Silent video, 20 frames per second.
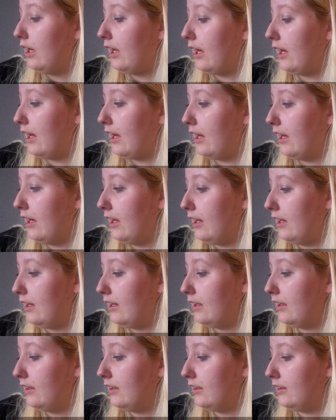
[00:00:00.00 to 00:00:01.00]

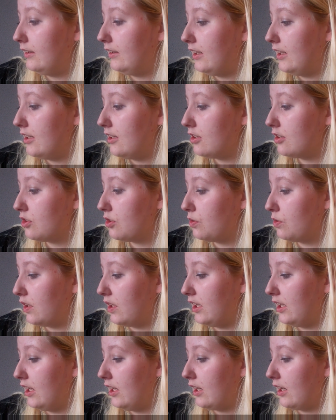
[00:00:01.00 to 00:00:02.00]
And he is a
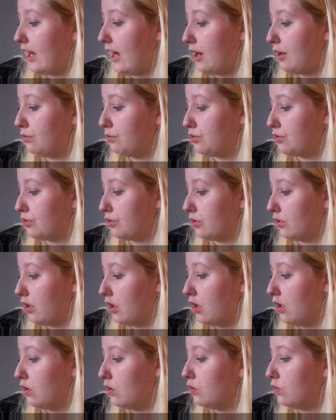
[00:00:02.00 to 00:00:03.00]
great
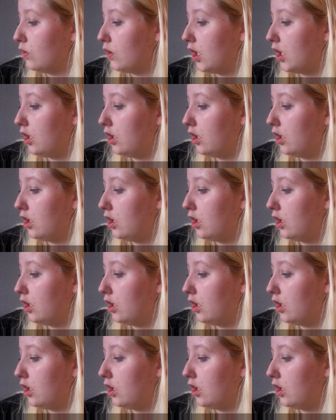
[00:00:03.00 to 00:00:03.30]
outro.